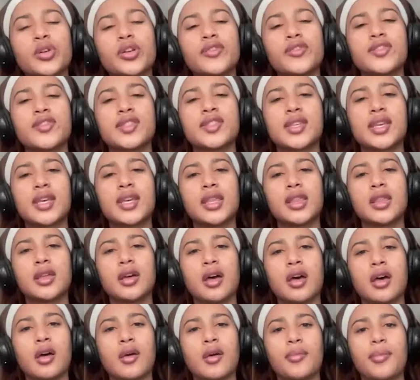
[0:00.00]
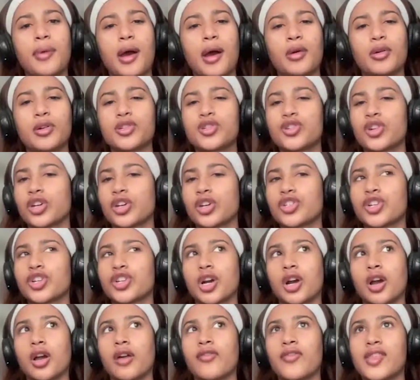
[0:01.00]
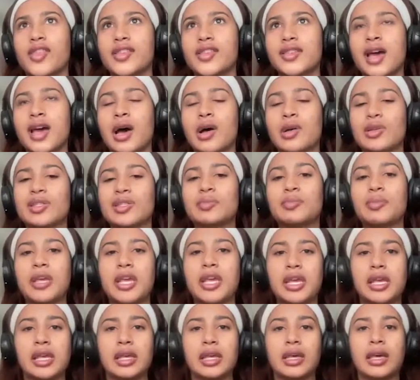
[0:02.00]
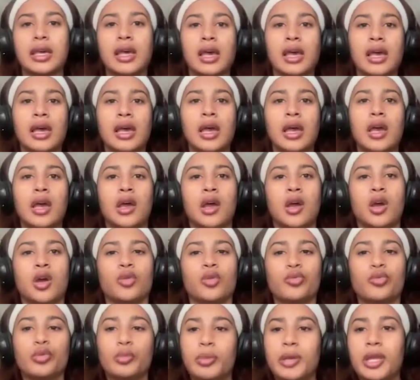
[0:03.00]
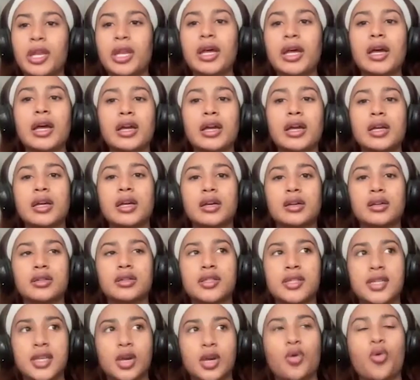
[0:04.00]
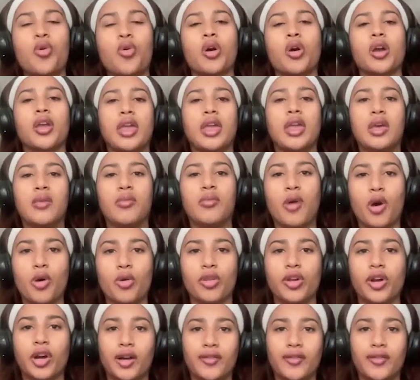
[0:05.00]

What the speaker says: sort of see the power structure of this house being Rubina, T-Core, Chemo.